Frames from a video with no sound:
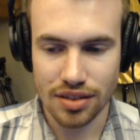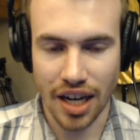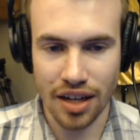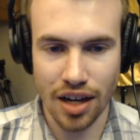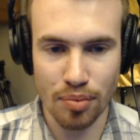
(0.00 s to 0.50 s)

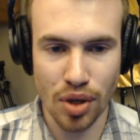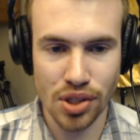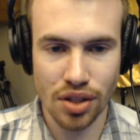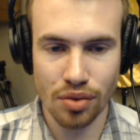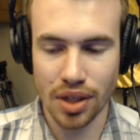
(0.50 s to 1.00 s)
I got
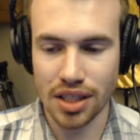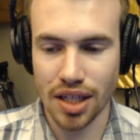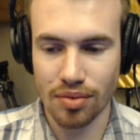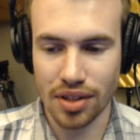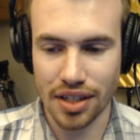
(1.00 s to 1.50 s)
most of the way
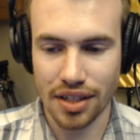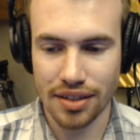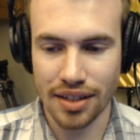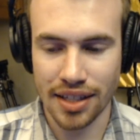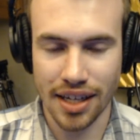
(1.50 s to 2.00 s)
done with it,
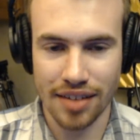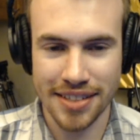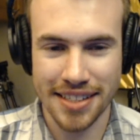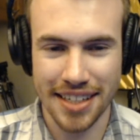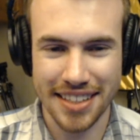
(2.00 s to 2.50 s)
and then I'm
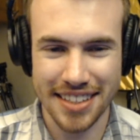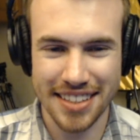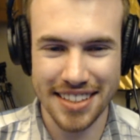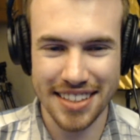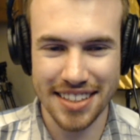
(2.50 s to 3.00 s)
just like,
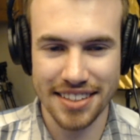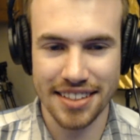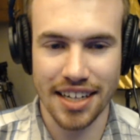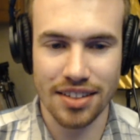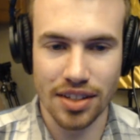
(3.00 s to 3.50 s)

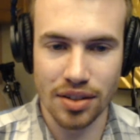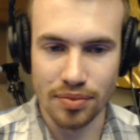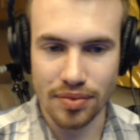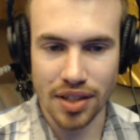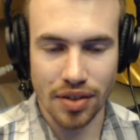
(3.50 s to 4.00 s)
I don't know
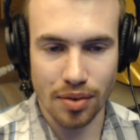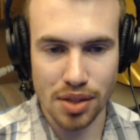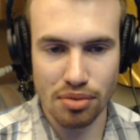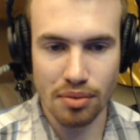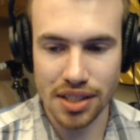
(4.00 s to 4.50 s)
if I want to
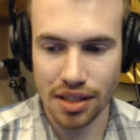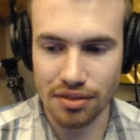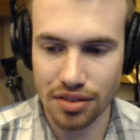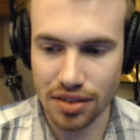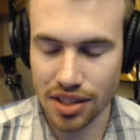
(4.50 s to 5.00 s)
spend my time
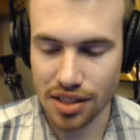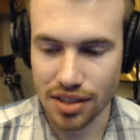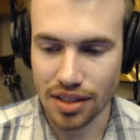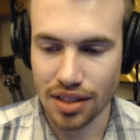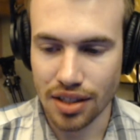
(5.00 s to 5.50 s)
doing this.
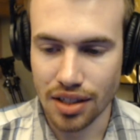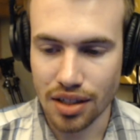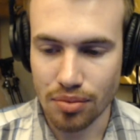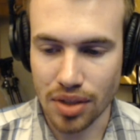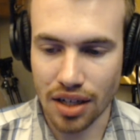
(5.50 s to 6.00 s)

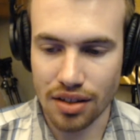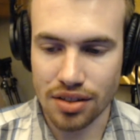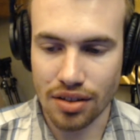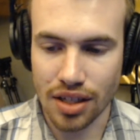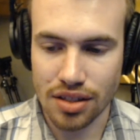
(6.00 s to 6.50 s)
But yeah,
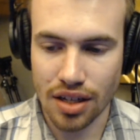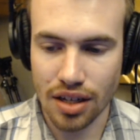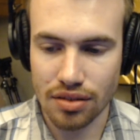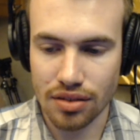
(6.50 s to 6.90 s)
so that's that.